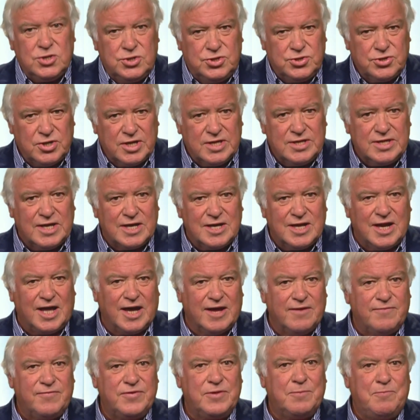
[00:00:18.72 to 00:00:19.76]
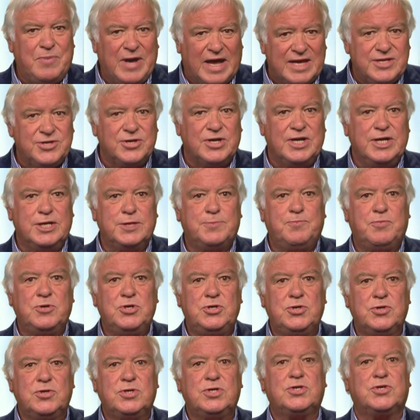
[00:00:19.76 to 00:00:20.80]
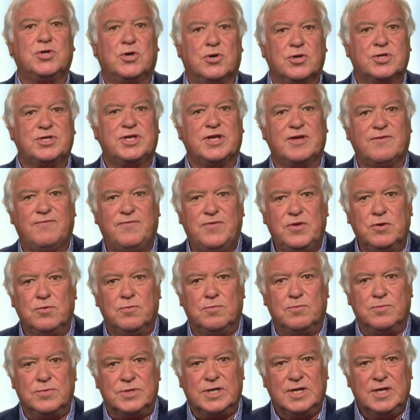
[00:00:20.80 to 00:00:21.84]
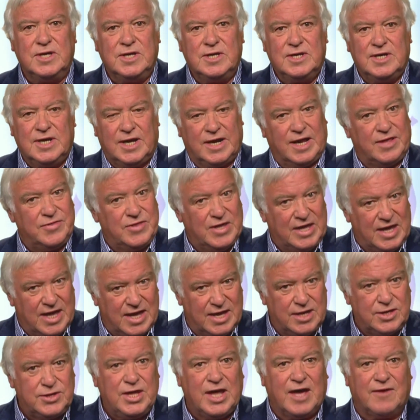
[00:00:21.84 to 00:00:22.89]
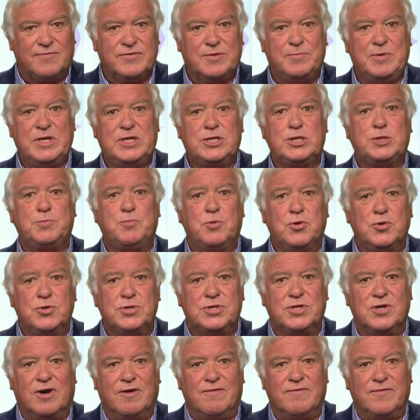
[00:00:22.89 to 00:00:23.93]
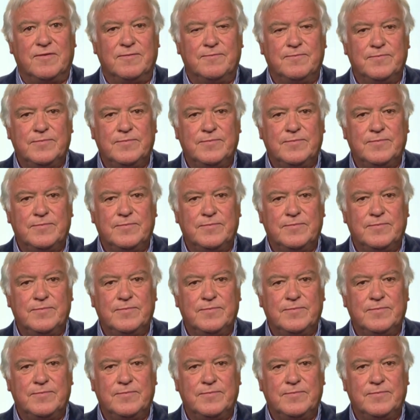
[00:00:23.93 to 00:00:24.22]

During their life, the batteries produce toxic fumes, and at the end they have to be disposed of.